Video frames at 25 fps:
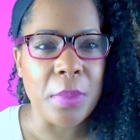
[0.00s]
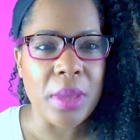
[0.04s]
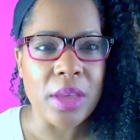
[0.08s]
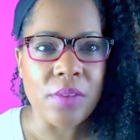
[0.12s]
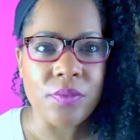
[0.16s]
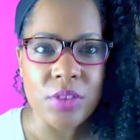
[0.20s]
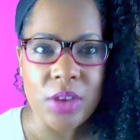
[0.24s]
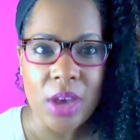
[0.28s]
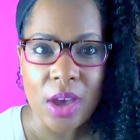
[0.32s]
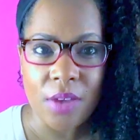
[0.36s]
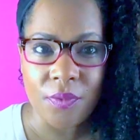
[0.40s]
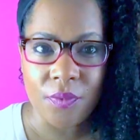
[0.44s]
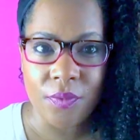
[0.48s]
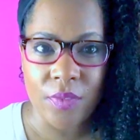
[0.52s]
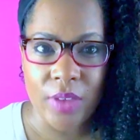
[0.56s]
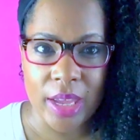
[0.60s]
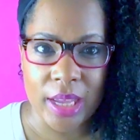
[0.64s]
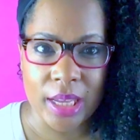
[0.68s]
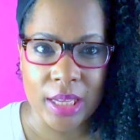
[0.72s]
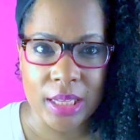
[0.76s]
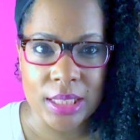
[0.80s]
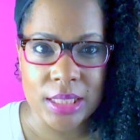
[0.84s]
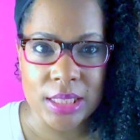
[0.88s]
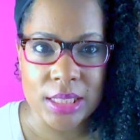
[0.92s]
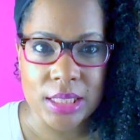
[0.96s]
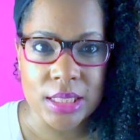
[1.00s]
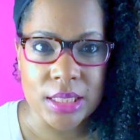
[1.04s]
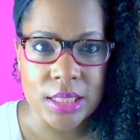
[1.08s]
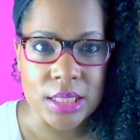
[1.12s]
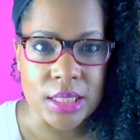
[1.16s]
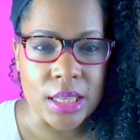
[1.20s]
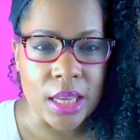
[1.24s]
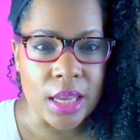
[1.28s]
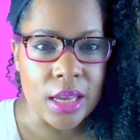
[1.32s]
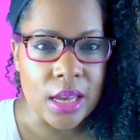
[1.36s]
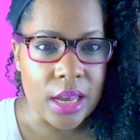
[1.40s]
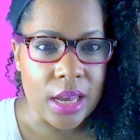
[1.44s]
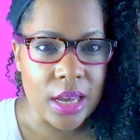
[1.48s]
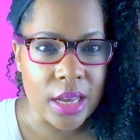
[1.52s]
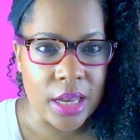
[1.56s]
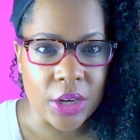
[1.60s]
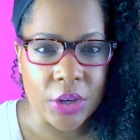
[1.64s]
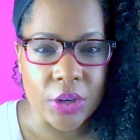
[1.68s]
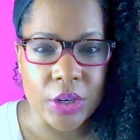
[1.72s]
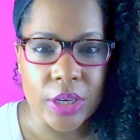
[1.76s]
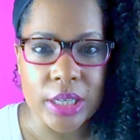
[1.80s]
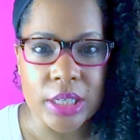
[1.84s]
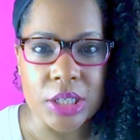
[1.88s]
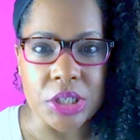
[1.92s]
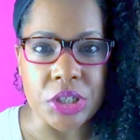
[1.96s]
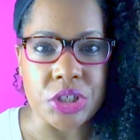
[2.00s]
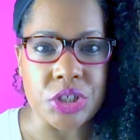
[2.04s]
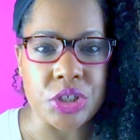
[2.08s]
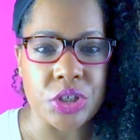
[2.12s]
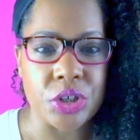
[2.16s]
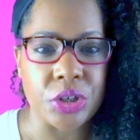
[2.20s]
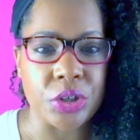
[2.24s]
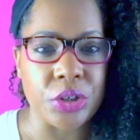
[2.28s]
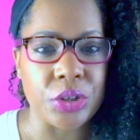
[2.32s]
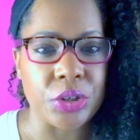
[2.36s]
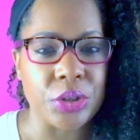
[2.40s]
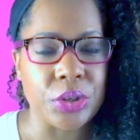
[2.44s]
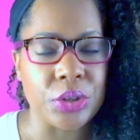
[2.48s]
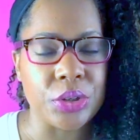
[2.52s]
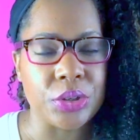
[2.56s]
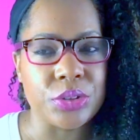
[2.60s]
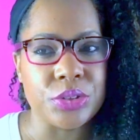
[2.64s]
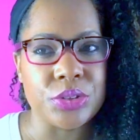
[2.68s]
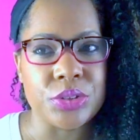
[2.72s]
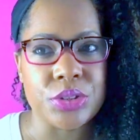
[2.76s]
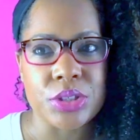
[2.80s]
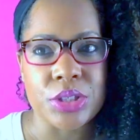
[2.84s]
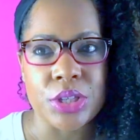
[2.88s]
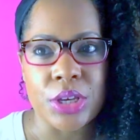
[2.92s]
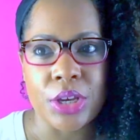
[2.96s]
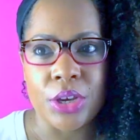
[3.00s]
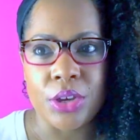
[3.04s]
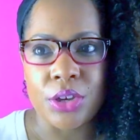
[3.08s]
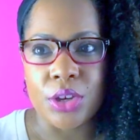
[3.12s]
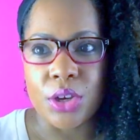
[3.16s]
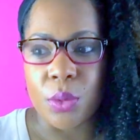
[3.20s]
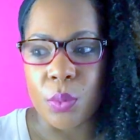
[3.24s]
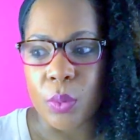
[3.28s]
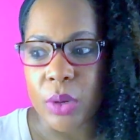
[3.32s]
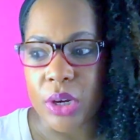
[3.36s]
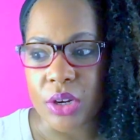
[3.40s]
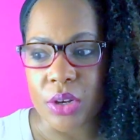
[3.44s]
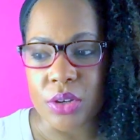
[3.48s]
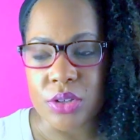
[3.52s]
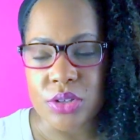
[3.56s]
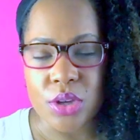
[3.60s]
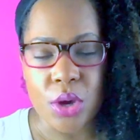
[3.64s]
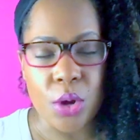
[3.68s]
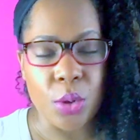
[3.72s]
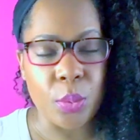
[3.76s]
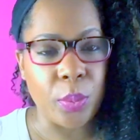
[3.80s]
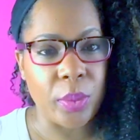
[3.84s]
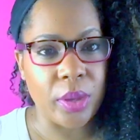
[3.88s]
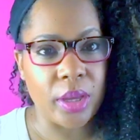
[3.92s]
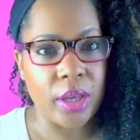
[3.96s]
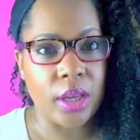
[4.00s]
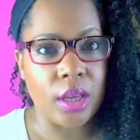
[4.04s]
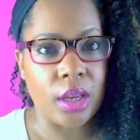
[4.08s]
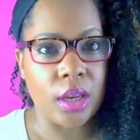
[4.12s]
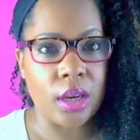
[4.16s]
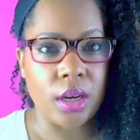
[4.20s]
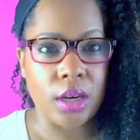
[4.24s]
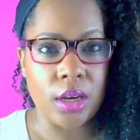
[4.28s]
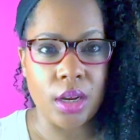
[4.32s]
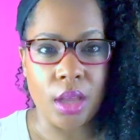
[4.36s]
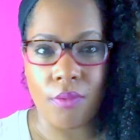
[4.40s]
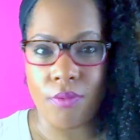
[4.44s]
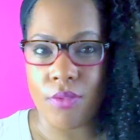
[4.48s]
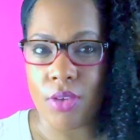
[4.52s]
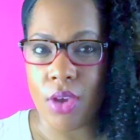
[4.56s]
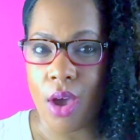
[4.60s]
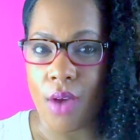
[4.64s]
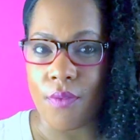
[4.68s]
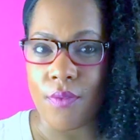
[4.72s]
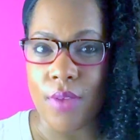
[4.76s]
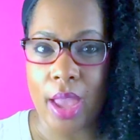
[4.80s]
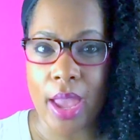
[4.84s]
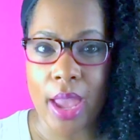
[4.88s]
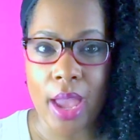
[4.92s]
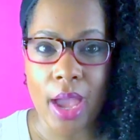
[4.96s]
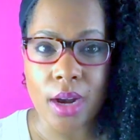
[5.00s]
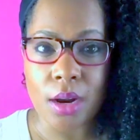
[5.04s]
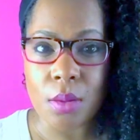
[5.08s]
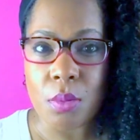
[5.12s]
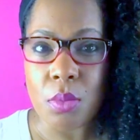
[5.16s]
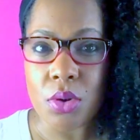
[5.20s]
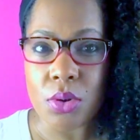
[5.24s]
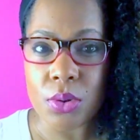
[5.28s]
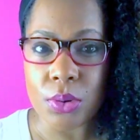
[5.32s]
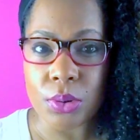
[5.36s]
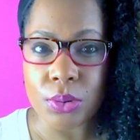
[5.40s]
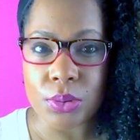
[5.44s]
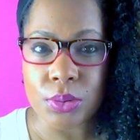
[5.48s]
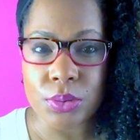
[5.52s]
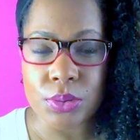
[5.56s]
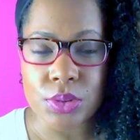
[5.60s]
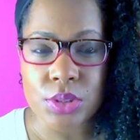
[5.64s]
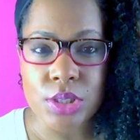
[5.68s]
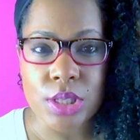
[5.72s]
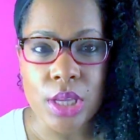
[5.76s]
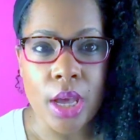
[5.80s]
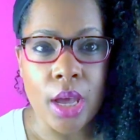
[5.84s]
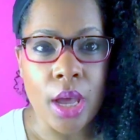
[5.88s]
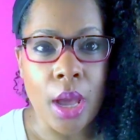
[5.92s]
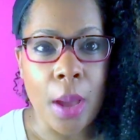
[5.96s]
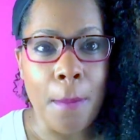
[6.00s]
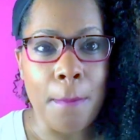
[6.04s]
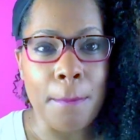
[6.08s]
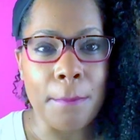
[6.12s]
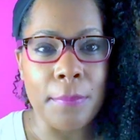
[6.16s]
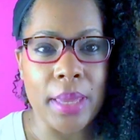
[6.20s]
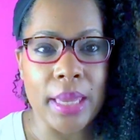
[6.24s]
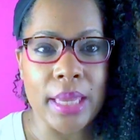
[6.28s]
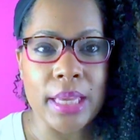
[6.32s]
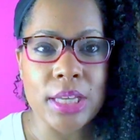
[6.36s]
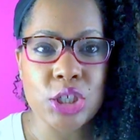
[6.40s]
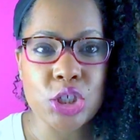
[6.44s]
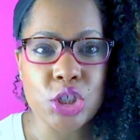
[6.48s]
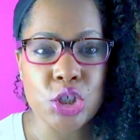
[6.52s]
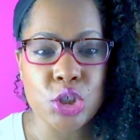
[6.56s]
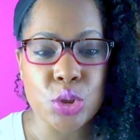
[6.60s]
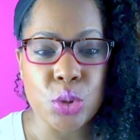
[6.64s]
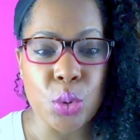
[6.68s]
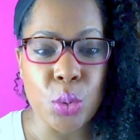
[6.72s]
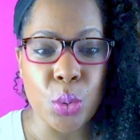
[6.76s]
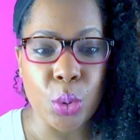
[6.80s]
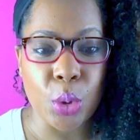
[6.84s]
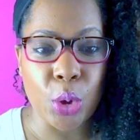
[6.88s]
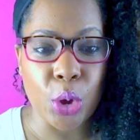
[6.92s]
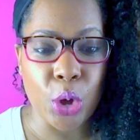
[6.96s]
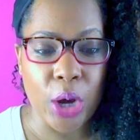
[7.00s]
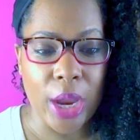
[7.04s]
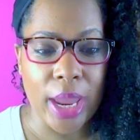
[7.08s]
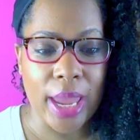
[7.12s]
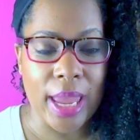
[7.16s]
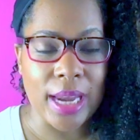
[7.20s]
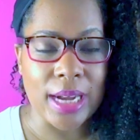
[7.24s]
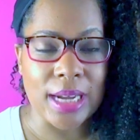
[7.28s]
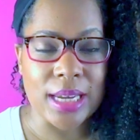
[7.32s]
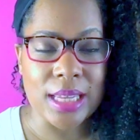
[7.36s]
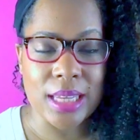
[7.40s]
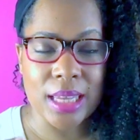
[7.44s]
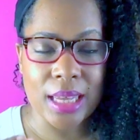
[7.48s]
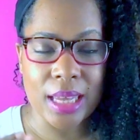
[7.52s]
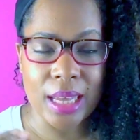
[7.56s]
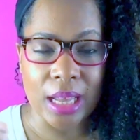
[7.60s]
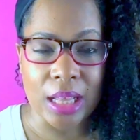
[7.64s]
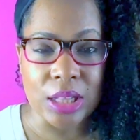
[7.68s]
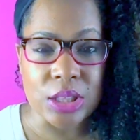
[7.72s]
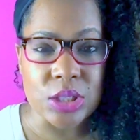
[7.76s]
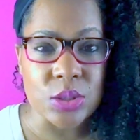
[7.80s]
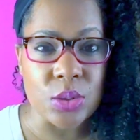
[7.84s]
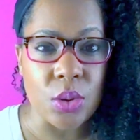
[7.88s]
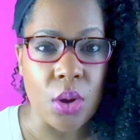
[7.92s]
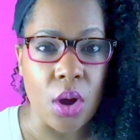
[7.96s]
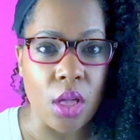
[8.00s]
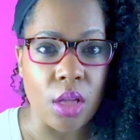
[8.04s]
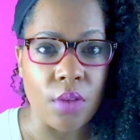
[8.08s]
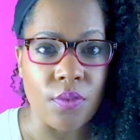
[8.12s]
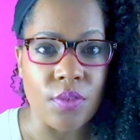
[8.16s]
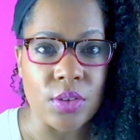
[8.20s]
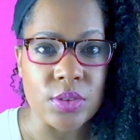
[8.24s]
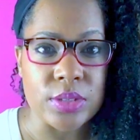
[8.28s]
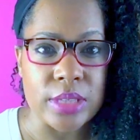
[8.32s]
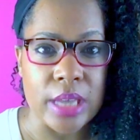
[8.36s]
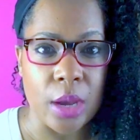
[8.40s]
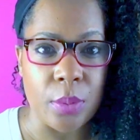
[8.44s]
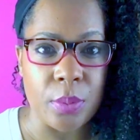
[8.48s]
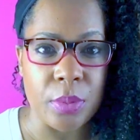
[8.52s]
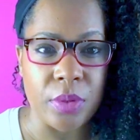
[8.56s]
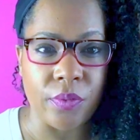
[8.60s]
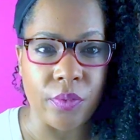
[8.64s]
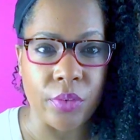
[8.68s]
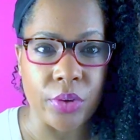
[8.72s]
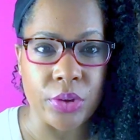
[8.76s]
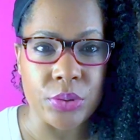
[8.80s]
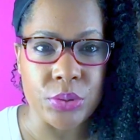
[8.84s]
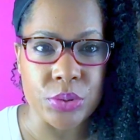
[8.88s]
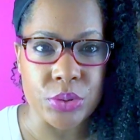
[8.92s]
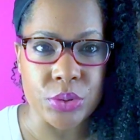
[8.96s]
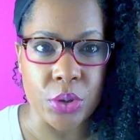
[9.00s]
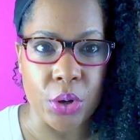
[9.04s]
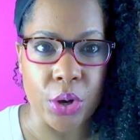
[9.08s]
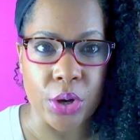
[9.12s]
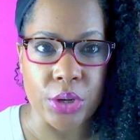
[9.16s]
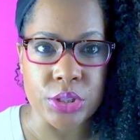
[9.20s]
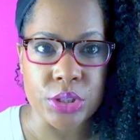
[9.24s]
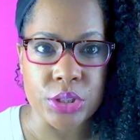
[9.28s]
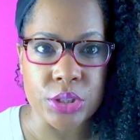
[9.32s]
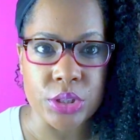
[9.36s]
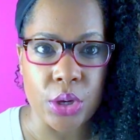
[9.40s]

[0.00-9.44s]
if you have fans, air conditioners, your windows open, if you have animals, make sure and cancel all of those out before you start.